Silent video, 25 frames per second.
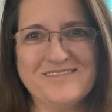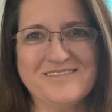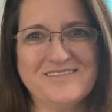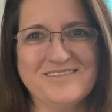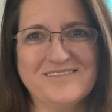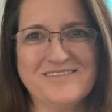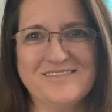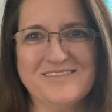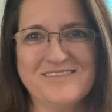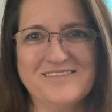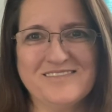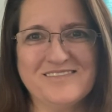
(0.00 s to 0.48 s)

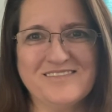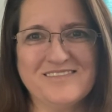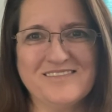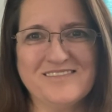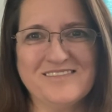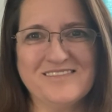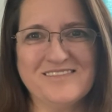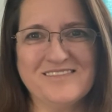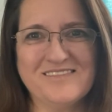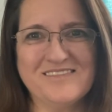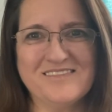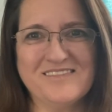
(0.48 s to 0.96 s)

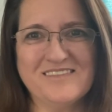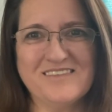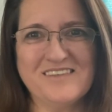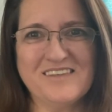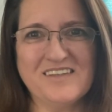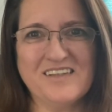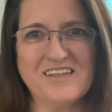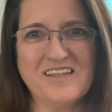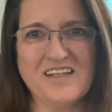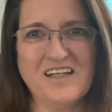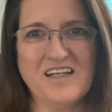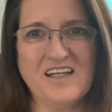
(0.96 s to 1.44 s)

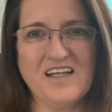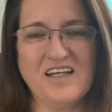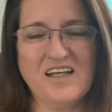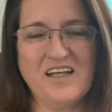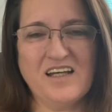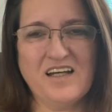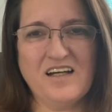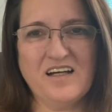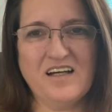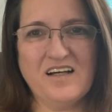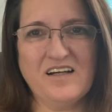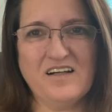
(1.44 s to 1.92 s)

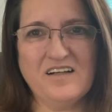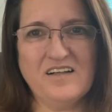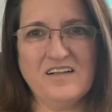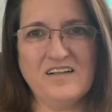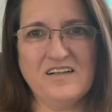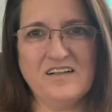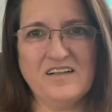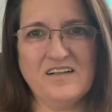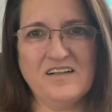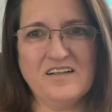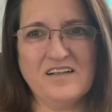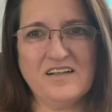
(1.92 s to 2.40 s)

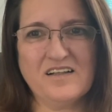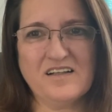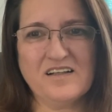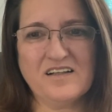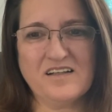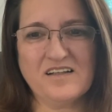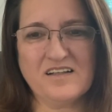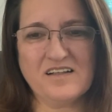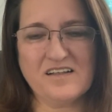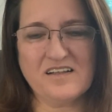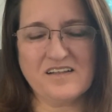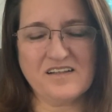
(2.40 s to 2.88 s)

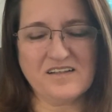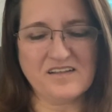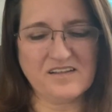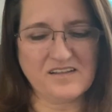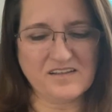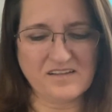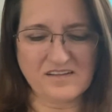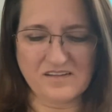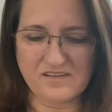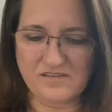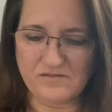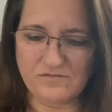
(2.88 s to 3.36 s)

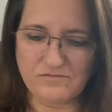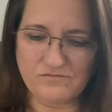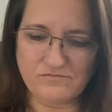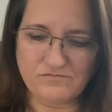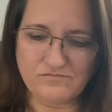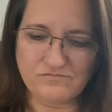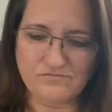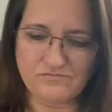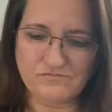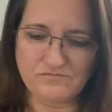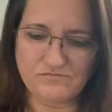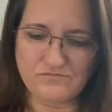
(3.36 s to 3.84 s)

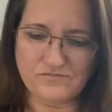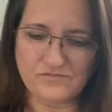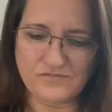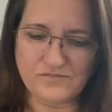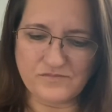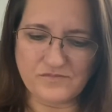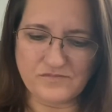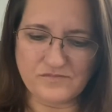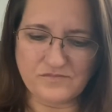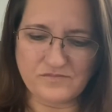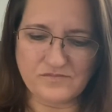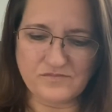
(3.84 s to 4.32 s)

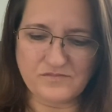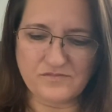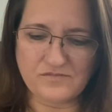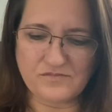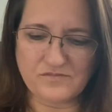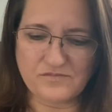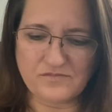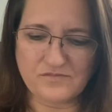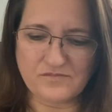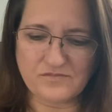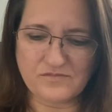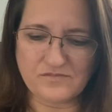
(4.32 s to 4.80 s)

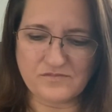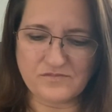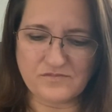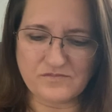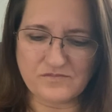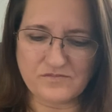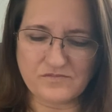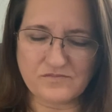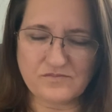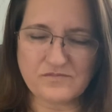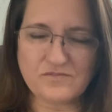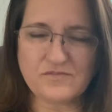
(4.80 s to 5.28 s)

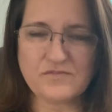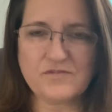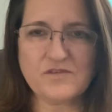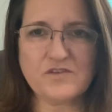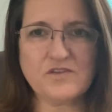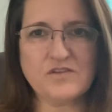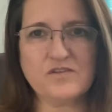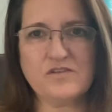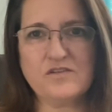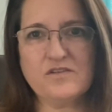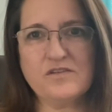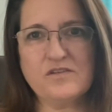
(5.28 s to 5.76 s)

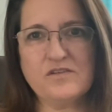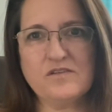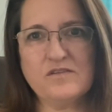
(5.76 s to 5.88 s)
(silence)